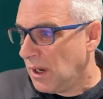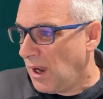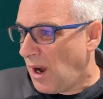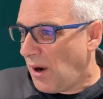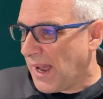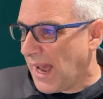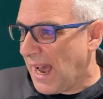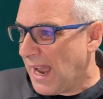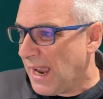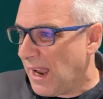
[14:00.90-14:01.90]

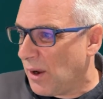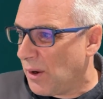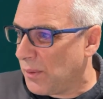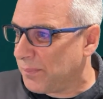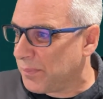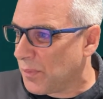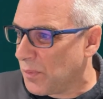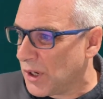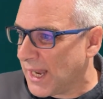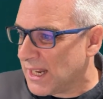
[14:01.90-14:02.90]
Okay,
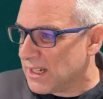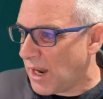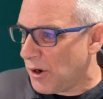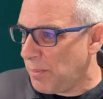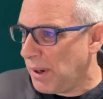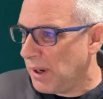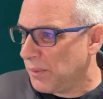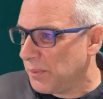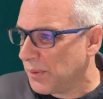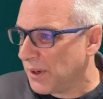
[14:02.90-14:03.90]
we're going to get set up.
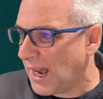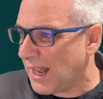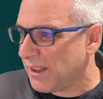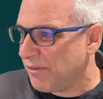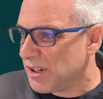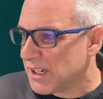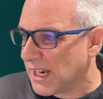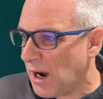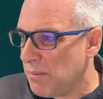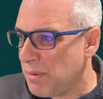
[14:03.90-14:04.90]
We're going to add the first
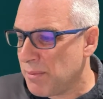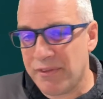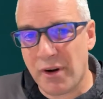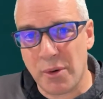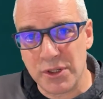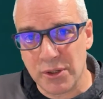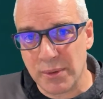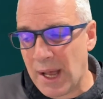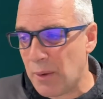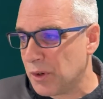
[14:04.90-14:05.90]
account, but before we do
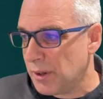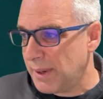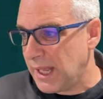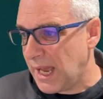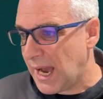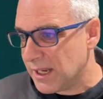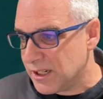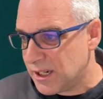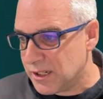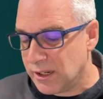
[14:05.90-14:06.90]
that, we're going to meet the AI
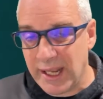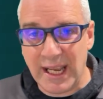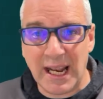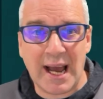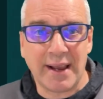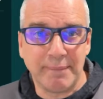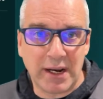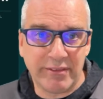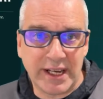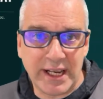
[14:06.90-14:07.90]
assistant, Eli,
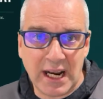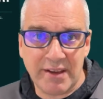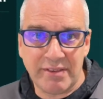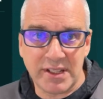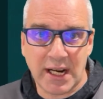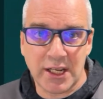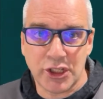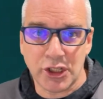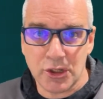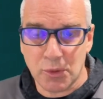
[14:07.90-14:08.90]
Elevated Life
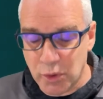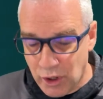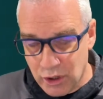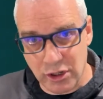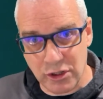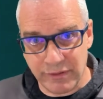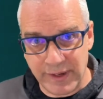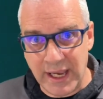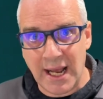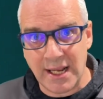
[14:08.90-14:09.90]
Intelligence. We're not going to cover
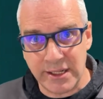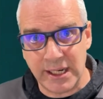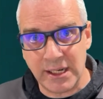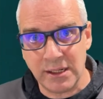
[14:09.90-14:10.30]
Eli today,